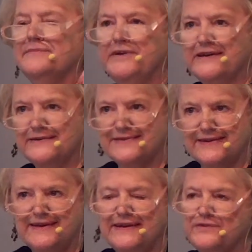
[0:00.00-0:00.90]
because,
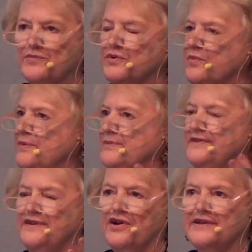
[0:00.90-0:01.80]
again, we're one with
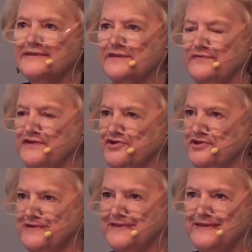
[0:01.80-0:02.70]
the
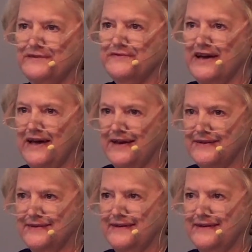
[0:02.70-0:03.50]
all-sufficiency of God.